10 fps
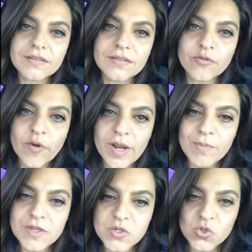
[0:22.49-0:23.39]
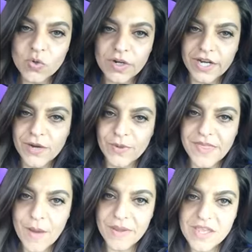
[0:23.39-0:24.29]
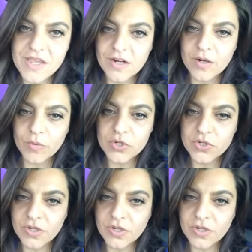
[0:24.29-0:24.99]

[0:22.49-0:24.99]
frame the story without making it a commercial,